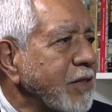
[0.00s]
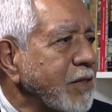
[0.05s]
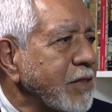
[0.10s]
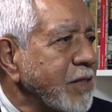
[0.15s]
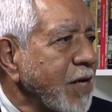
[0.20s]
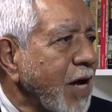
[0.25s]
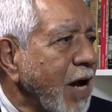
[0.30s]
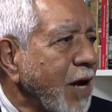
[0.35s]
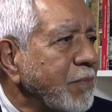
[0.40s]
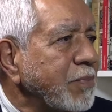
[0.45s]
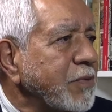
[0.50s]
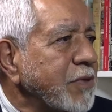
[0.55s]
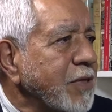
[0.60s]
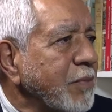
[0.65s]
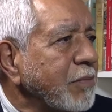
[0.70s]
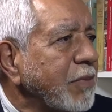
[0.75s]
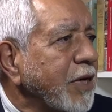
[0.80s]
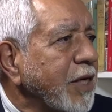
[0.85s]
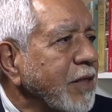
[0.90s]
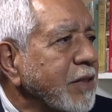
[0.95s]
stop
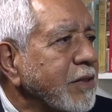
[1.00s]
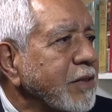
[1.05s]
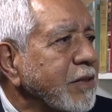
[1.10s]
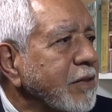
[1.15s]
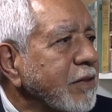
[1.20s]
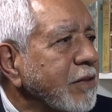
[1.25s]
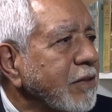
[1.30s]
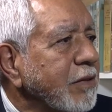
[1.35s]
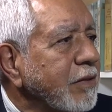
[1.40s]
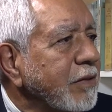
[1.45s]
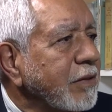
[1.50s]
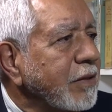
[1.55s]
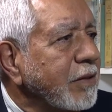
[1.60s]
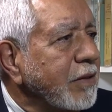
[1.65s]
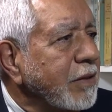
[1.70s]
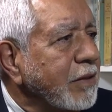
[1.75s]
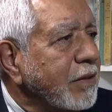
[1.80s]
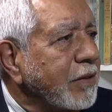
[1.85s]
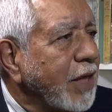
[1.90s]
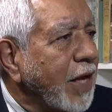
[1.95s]
somebody's
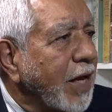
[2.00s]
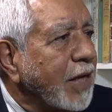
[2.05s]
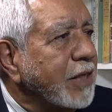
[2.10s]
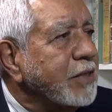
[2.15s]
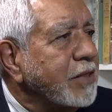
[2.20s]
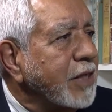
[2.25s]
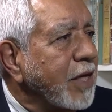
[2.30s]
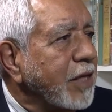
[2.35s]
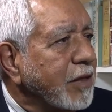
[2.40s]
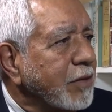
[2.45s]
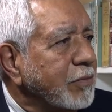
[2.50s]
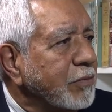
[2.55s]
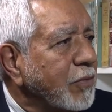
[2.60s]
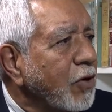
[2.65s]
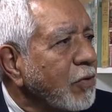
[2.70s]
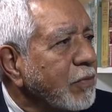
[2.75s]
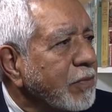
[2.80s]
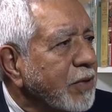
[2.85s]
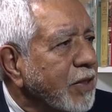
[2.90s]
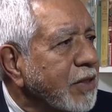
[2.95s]
angst at the
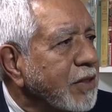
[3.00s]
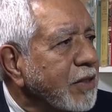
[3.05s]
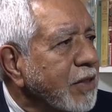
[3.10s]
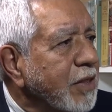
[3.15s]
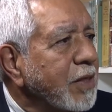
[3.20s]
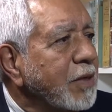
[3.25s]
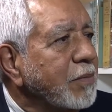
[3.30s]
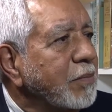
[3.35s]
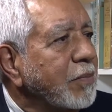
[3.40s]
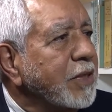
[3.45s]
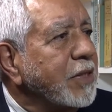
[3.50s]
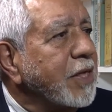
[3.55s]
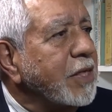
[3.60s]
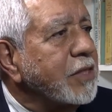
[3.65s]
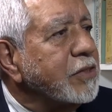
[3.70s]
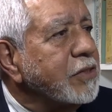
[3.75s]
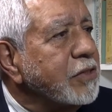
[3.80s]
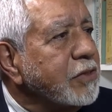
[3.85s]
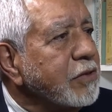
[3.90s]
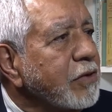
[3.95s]
moment, but they
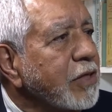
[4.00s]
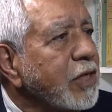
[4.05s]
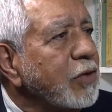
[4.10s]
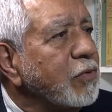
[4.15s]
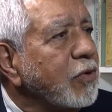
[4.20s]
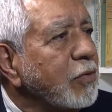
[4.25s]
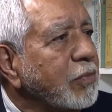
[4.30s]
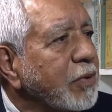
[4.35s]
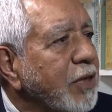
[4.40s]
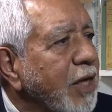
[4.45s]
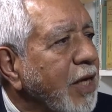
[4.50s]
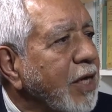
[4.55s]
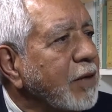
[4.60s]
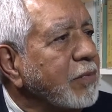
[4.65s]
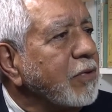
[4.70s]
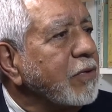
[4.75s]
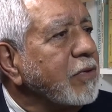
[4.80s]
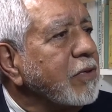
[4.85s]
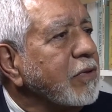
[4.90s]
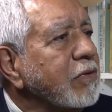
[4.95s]
certainly will be
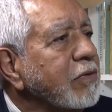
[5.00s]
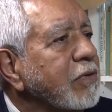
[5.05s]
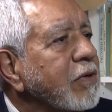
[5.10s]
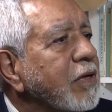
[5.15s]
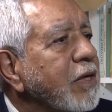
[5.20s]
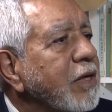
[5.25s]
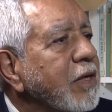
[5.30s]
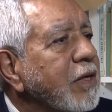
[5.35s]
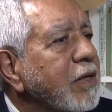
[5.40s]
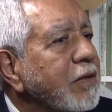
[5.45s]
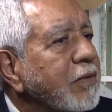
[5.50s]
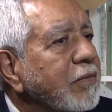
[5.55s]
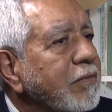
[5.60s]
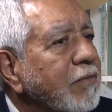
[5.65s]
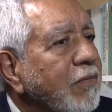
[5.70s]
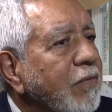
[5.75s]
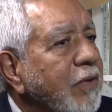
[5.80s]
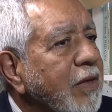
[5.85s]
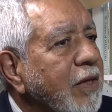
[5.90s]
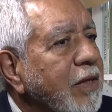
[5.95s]
able to
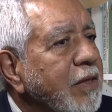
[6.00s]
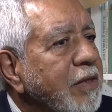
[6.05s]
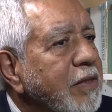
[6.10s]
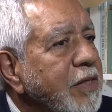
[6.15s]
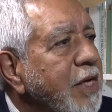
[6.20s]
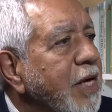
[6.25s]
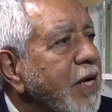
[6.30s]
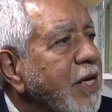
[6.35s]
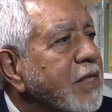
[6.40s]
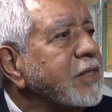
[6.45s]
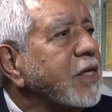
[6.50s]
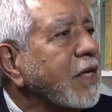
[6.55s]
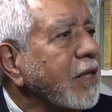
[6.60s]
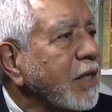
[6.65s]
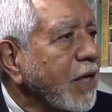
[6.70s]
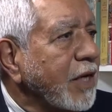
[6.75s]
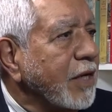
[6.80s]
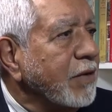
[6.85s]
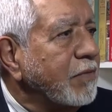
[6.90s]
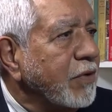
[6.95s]

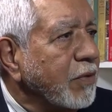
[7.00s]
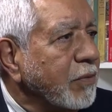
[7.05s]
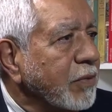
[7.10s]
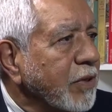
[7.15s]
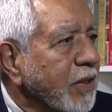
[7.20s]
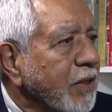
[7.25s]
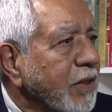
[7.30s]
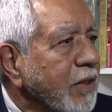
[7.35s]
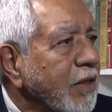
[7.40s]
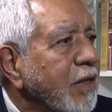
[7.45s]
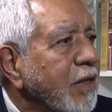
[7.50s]
de-escalate, if you will,